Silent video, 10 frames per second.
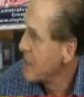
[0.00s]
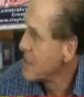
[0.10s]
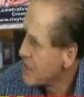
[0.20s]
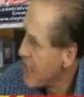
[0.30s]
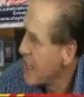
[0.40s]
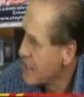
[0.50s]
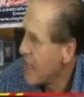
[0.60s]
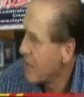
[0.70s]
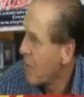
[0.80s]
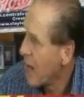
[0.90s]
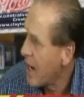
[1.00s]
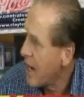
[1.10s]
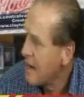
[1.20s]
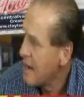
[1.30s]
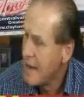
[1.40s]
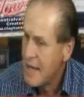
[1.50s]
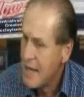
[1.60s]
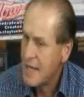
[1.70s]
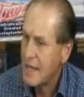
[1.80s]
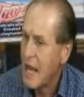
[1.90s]
It just takes that away
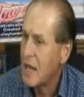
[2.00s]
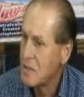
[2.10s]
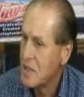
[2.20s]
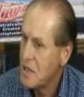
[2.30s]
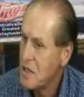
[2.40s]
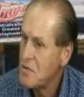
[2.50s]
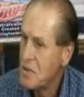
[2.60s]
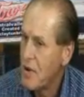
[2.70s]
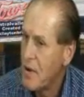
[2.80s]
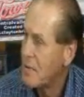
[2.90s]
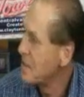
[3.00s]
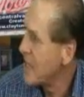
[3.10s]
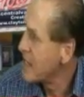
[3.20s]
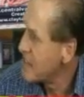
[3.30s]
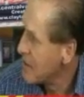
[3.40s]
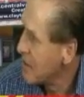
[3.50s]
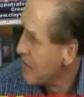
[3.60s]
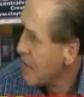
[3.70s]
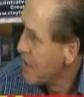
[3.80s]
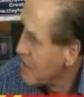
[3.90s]
and allows the union
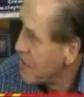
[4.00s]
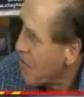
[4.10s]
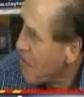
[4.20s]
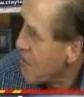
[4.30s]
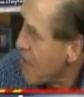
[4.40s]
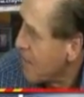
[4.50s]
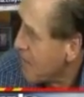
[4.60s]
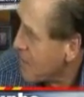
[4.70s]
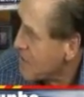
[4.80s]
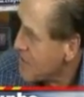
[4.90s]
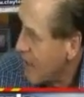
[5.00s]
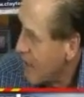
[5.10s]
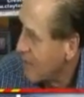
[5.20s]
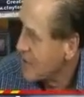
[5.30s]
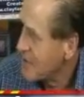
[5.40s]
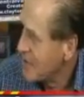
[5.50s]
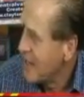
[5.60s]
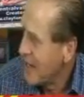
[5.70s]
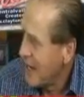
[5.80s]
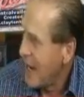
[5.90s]
representative to go to that person's house
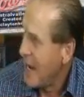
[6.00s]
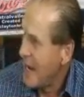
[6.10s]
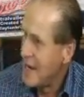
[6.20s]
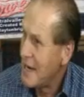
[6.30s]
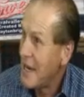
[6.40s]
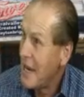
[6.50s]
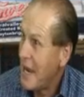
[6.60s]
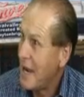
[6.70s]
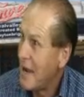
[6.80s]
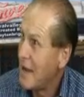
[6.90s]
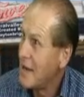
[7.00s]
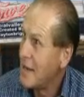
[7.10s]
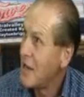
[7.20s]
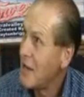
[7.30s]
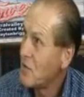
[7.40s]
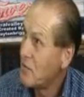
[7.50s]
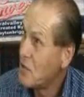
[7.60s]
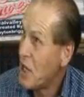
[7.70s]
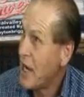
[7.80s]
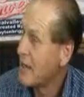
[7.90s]
and they
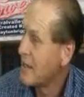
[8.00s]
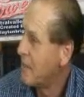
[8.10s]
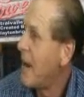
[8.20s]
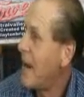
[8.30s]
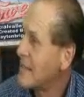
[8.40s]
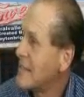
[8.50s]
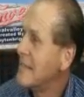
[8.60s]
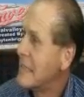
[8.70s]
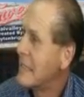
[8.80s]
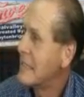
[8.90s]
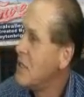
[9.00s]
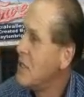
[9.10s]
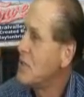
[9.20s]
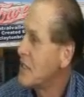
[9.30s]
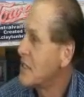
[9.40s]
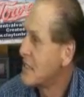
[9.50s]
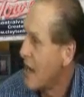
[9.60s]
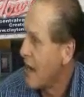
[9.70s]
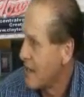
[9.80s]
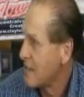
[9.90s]
check the boxes and you just
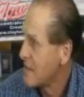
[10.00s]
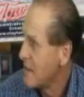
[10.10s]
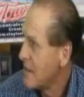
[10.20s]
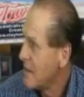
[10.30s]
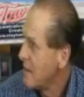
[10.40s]
sign it.